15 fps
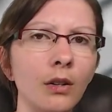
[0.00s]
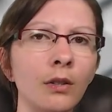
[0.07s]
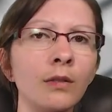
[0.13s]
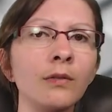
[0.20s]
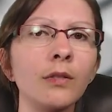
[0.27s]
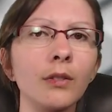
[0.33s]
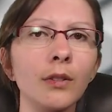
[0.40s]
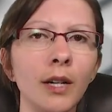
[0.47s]

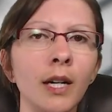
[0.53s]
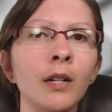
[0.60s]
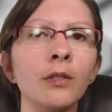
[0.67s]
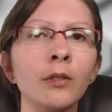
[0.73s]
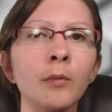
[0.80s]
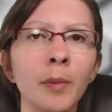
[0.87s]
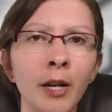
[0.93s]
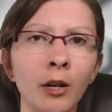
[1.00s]

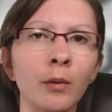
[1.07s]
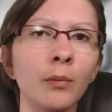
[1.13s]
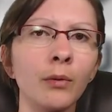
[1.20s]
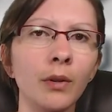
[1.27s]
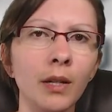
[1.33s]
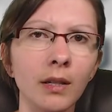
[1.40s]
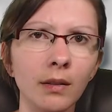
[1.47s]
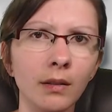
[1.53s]
overcrowd your
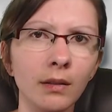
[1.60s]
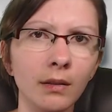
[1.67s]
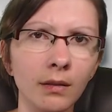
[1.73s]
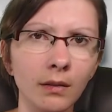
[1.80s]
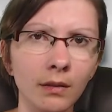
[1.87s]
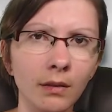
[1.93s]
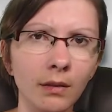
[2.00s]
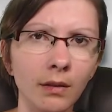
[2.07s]
PowerPoint
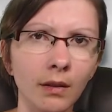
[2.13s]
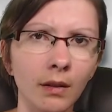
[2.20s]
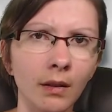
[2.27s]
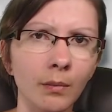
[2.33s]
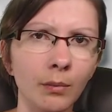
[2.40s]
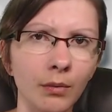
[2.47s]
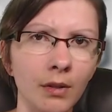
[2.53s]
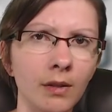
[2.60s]

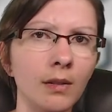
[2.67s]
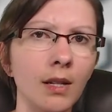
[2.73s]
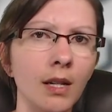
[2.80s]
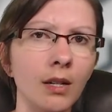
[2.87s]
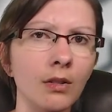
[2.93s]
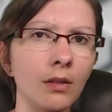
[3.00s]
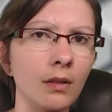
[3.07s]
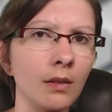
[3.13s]

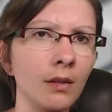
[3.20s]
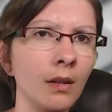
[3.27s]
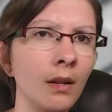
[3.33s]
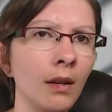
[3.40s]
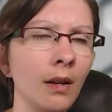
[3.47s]
presentations.